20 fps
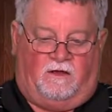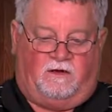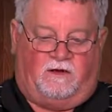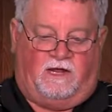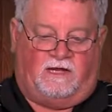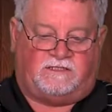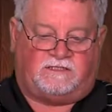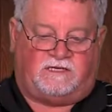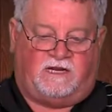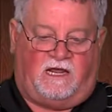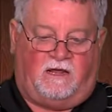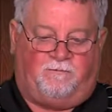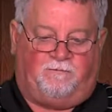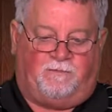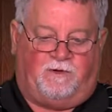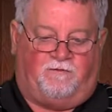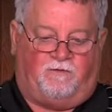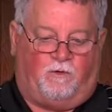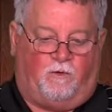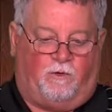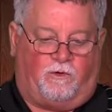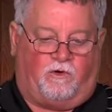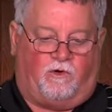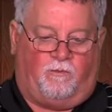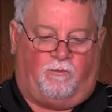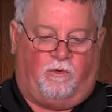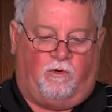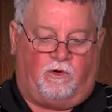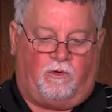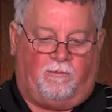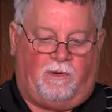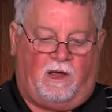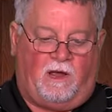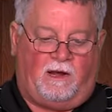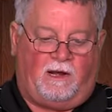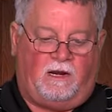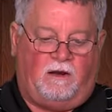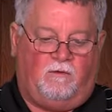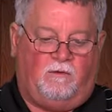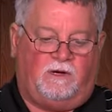Next step, if you're ordering a porta potty,